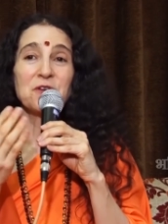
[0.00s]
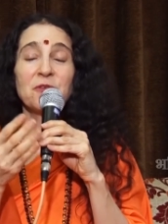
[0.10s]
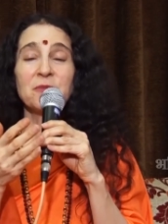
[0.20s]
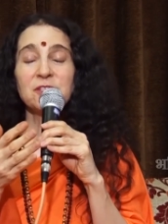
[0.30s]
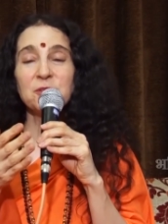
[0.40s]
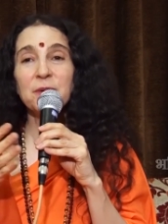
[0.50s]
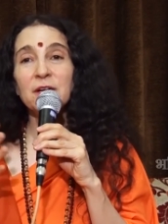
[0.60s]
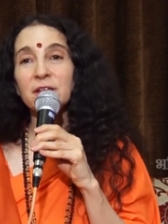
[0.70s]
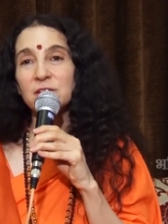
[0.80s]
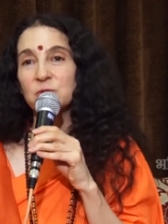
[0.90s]
From the
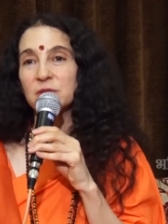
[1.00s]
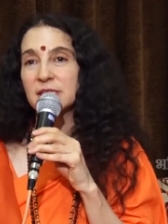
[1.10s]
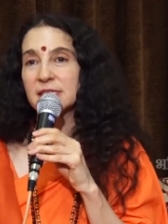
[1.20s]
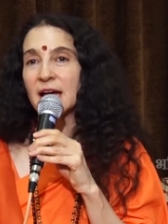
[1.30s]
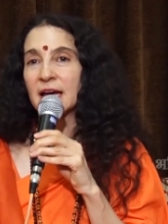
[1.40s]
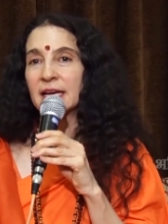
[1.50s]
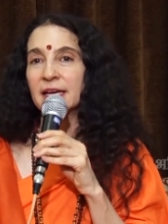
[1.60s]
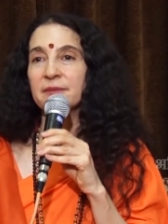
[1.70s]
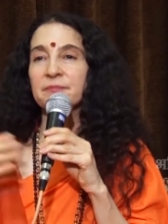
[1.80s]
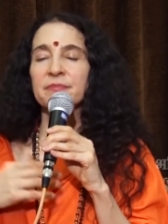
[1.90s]
spiritual
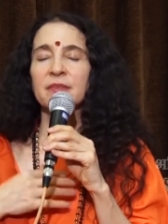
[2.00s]
side,